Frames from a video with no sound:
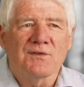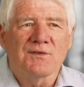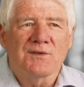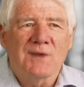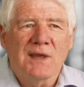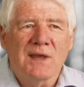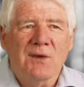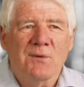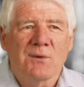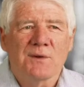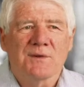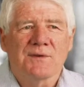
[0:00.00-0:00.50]

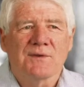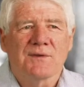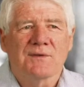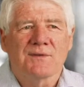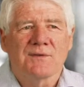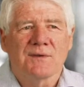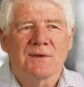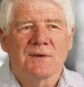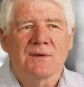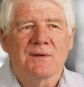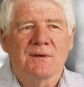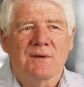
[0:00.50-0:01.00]

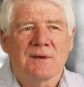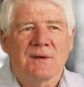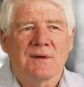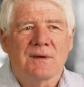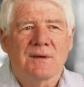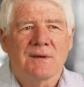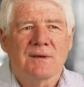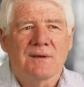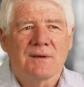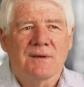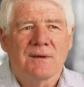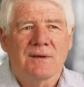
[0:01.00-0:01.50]
distinguishes
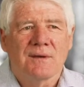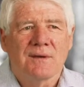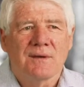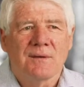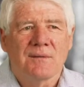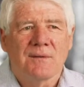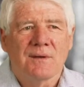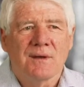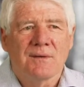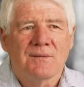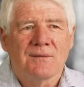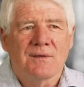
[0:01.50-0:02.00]

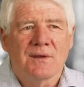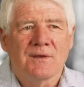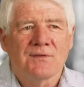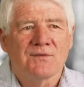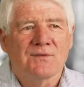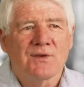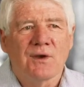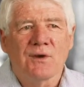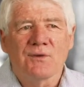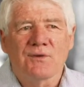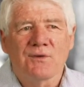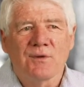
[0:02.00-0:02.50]
a
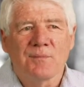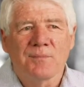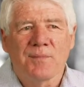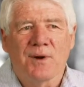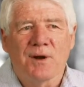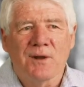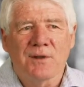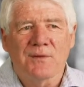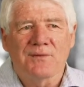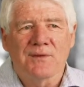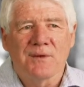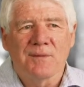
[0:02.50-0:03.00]
social
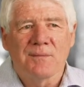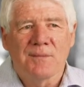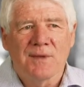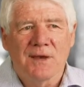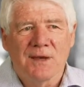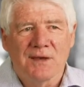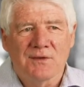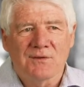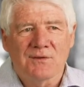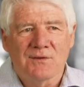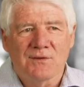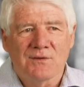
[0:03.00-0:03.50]
policy
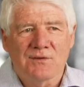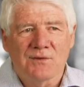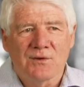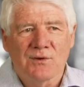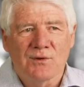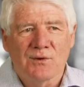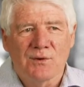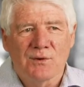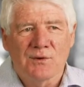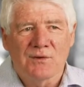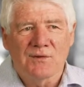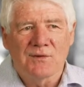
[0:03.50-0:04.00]
master's
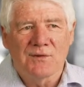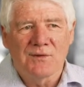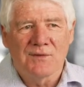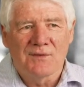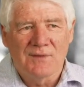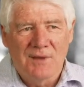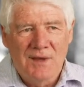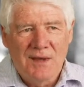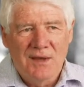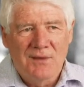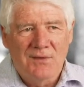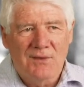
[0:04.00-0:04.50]
course
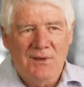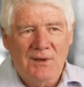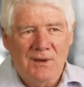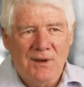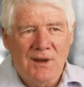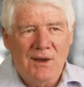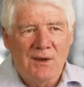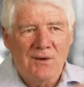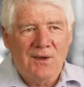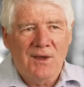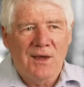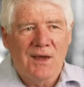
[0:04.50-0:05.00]
is that,
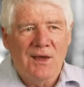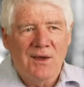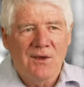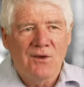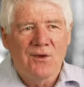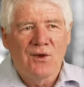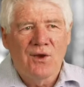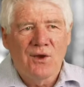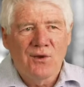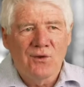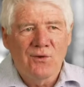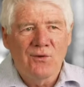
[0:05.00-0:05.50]

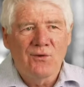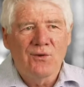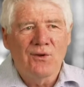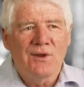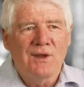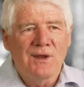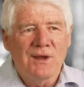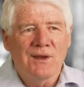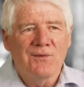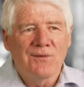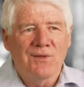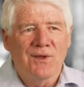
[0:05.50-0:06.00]
okay, you
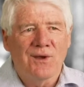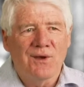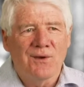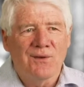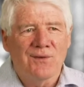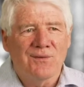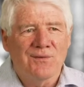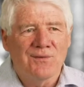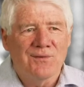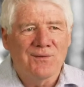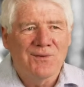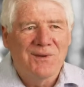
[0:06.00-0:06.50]
need
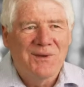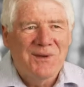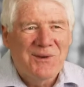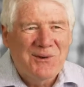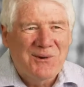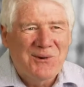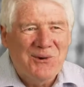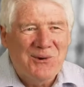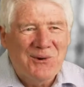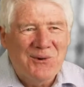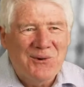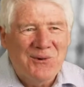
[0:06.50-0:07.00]
those
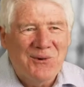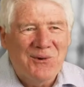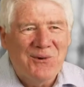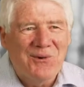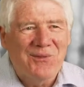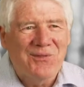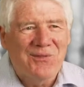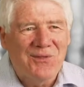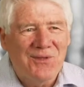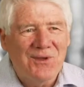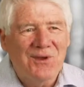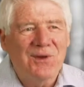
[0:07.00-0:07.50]

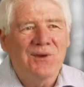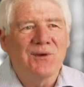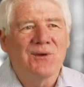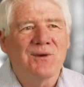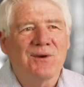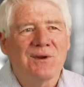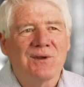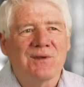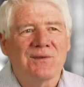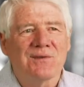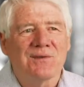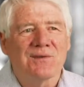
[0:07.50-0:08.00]
core
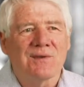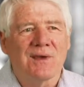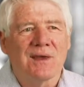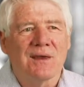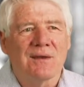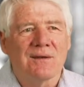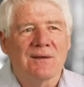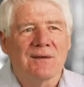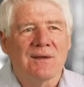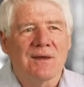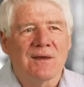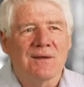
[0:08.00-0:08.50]
theories
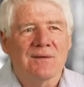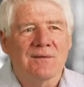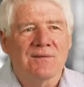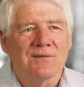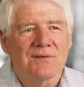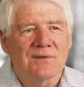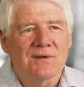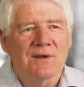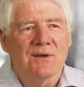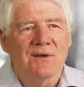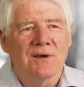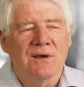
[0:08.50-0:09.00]

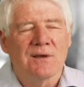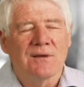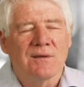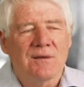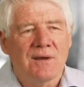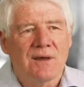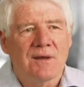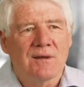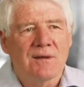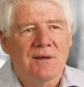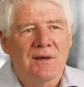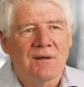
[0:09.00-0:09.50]

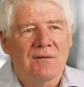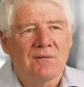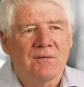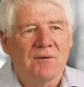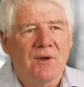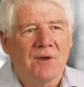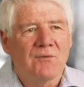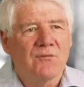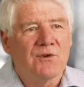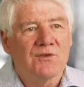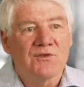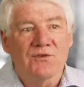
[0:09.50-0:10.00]

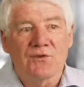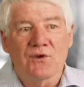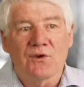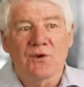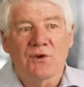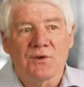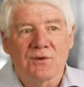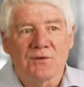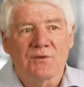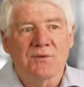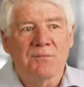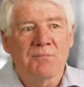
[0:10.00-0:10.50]
and
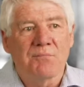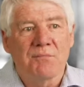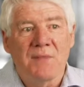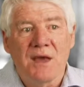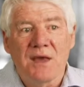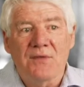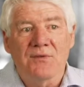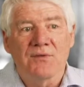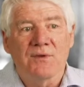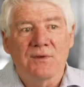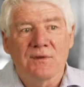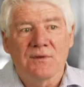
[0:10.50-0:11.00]
research
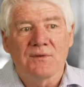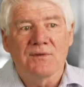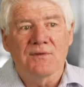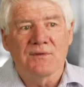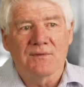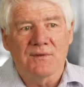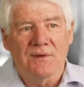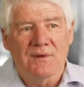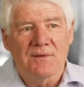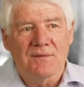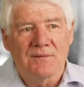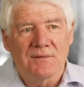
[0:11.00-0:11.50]

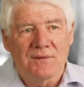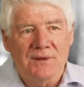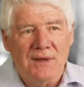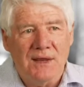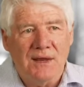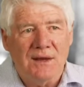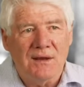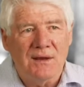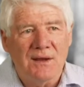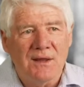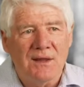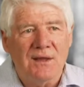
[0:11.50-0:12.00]
methods and
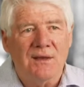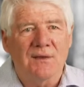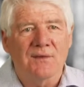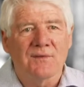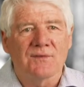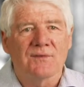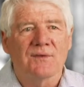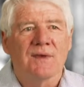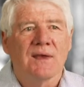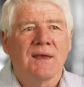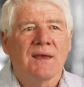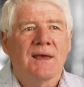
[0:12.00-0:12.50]

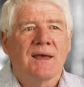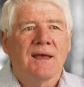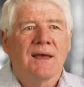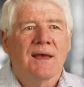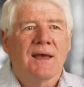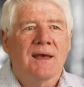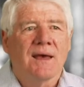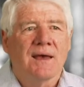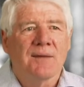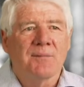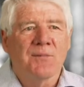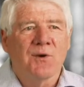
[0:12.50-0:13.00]
techniques,
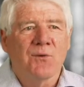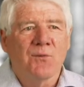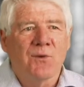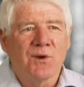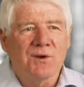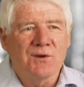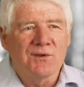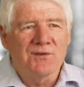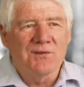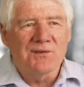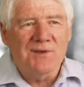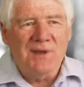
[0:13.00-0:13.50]
but
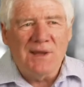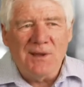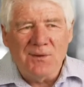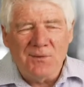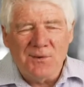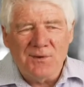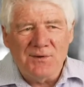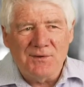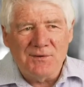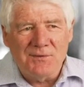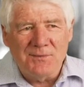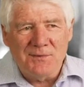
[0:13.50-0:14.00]
what
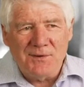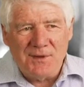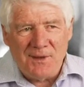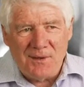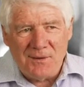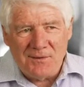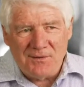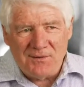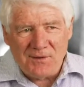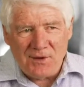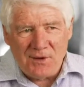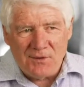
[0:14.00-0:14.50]
distinguishes
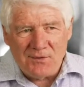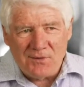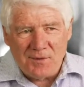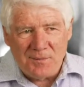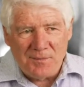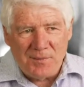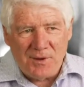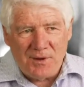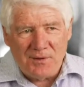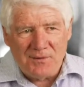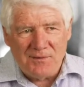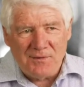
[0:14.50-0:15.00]
social
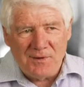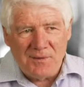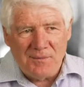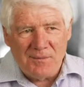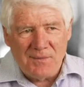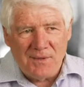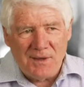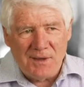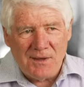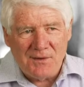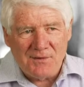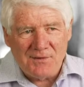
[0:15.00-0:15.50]
policy
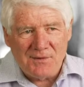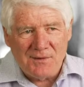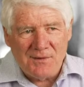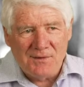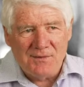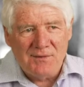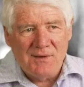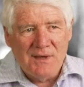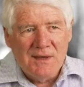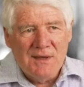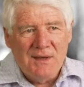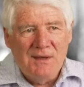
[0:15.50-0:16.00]

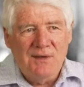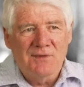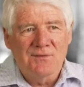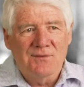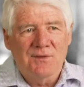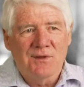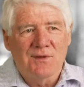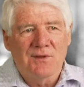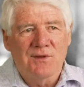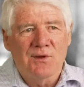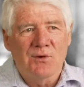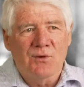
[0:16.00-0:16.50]
masters is
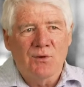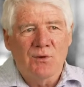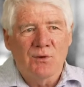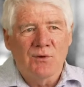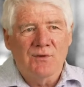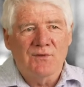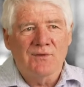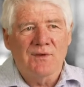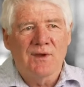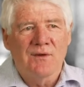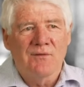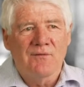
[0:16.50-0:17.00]
that they're
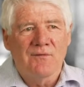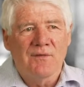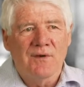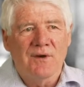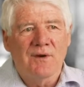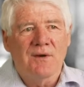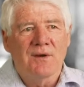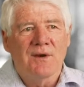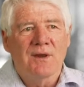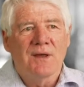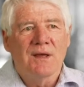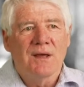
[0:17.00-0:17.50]
also
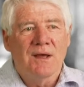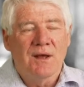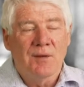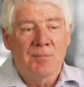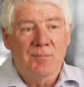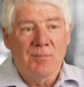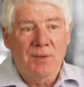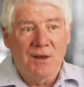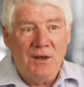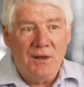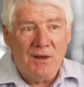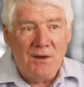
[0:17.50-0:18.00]
very
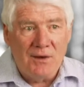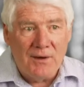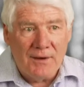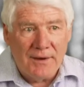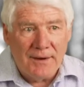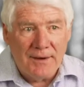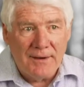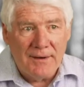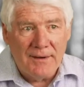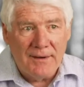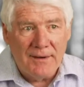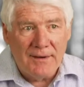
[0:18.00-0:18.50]

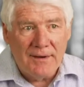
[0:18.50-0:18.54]
applied.